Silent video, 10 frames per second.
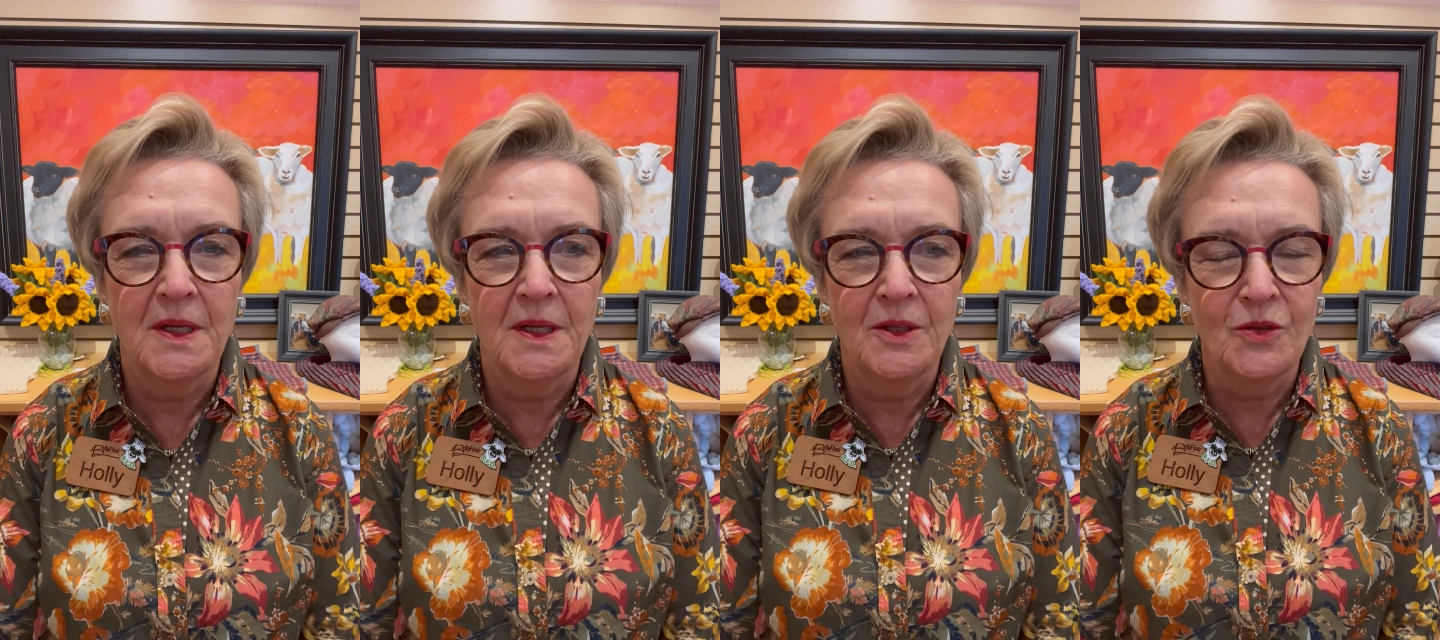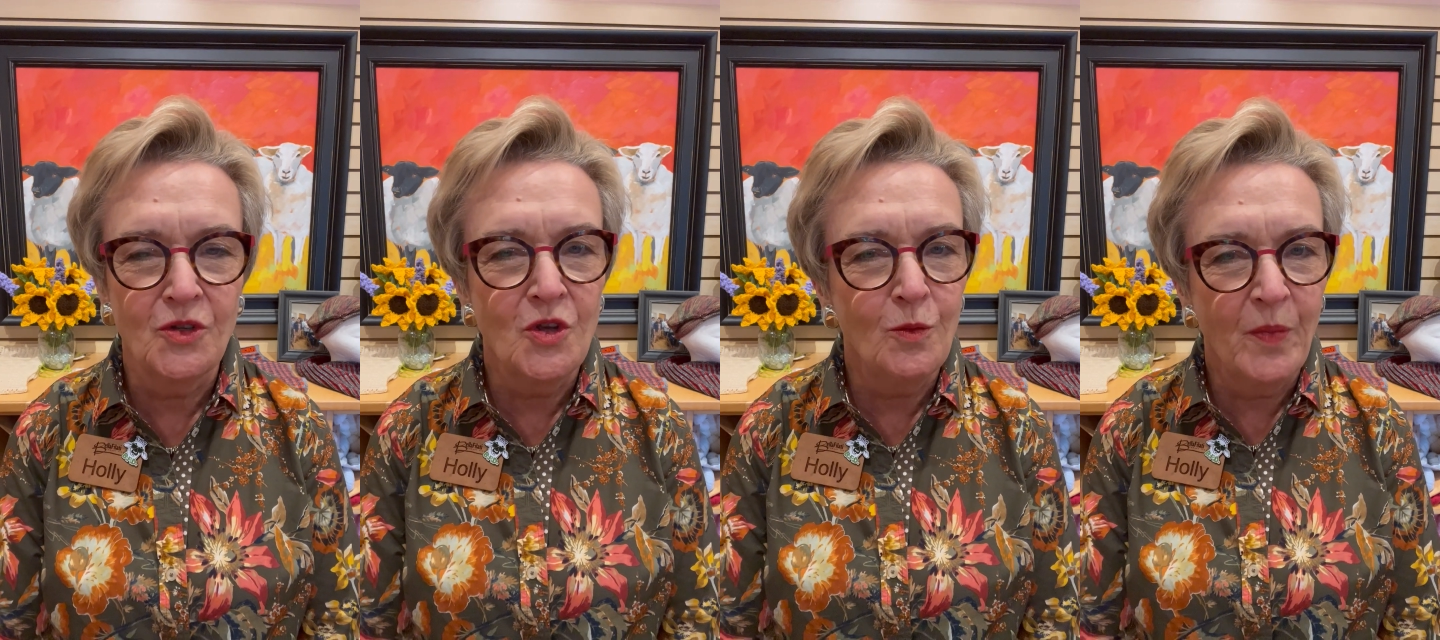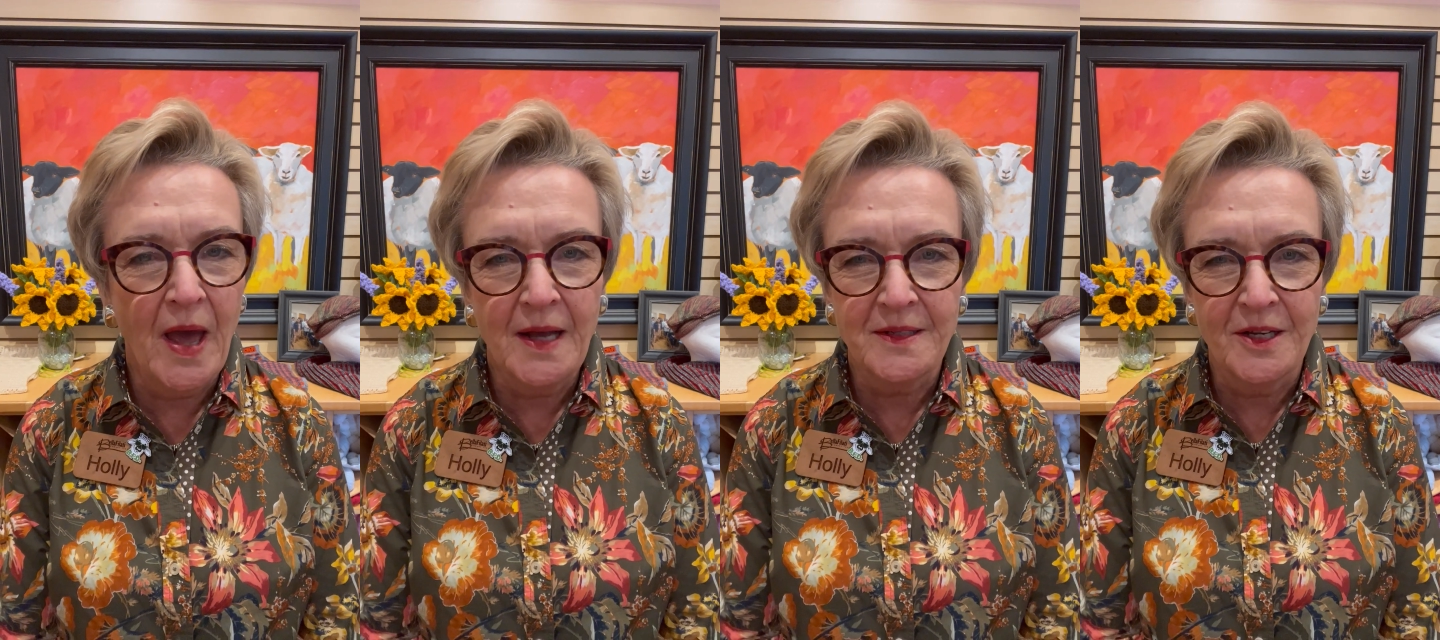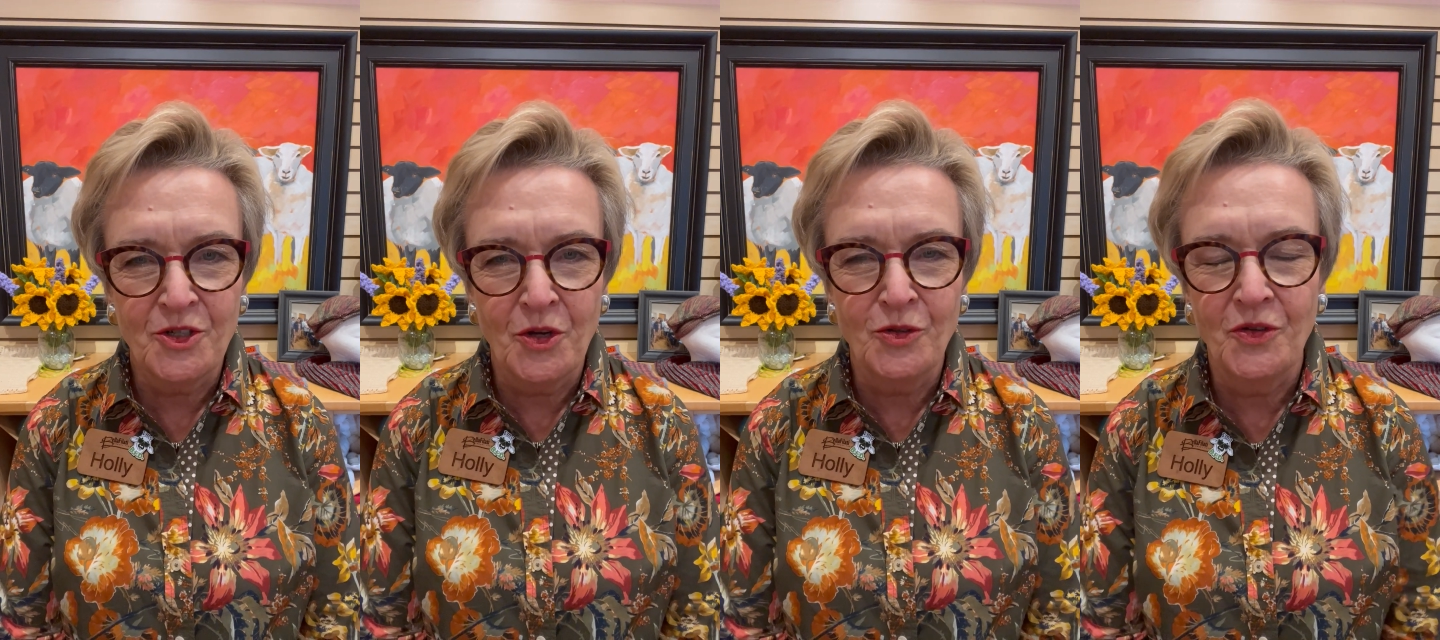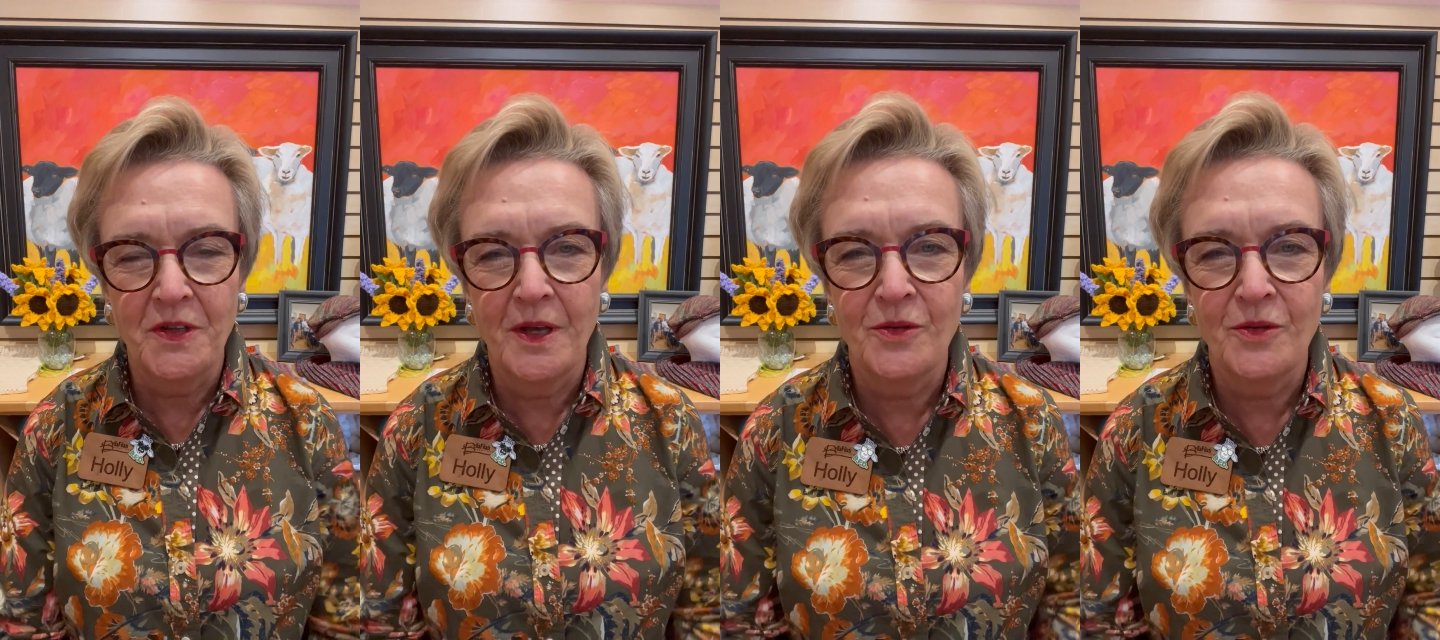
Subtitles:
and those cute bags I showed you the